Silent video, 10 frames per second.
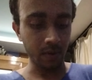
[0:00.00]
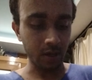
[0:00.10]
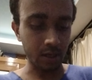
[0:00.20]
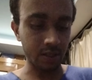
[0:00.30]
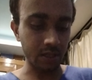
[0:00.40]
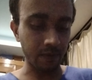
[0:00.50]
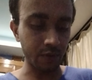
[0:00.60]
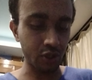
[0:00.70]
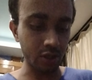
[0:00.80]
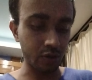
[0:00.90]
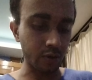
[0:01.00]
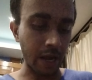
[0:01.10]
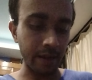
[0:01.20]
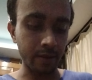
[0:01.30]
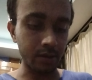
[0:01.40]
is sufficient to
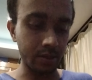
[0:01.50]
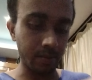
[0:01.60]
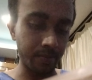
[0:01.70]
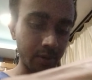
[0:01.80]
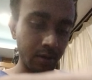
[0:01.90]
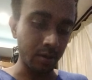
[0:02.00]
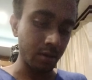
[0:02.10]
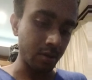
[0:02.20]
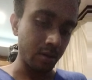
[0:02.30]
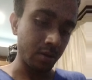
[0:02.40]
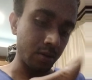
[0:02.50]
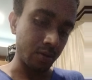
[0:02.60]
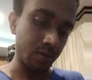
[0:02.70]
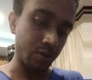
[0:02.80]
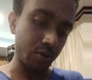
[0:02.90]
tie this up.
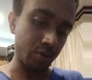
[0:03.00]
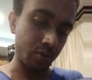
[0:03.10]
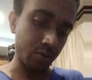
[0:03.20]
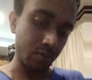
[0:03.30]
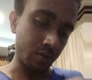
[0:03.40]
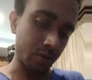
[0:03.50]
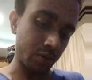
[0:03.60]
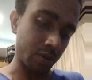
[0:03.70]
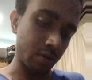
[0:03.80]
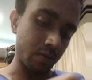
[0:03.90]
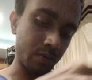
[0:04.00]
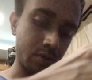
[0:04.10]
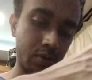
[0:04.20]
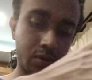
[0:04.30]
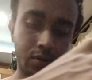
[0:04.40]
So what you
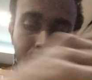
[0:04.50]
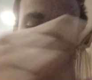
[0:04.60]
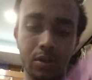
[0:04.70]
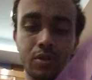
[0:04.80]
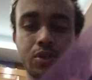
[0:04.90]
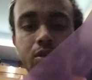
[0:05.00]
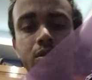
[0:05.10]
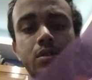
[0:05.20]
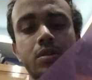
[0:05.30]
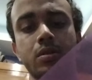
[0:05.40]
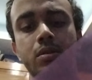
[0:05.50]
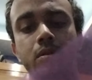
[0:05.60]
can just get